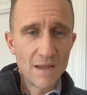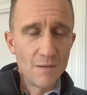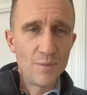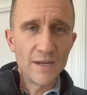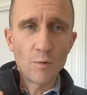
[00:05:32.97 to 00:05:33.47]

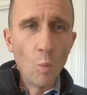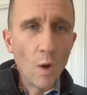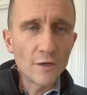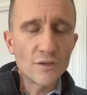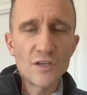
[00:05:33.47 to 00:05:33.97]
Pick
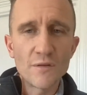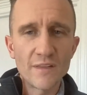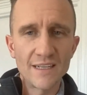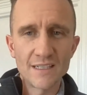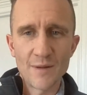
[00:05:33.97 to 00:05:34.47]
1 or 2
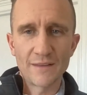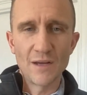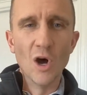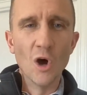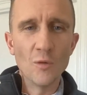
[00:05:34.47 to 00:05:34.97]
things about the
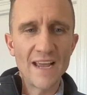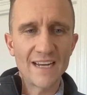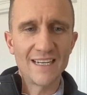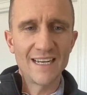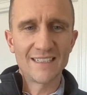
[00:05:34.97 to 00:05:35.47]
home that
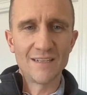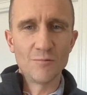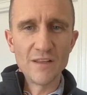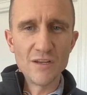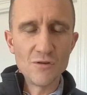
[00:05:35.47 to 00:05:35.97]
connected
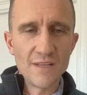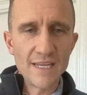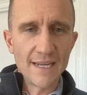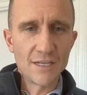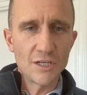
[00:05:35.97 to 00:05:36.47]
with you,
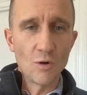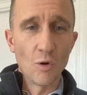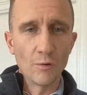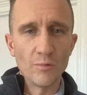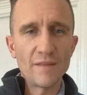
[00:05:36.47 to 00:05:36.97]
the agent,
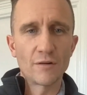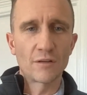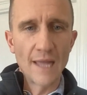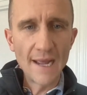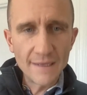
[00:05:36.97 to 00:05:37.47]
or with your
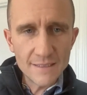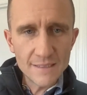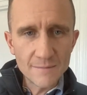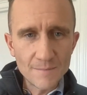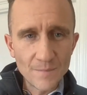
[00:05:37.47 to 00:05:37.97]
clients.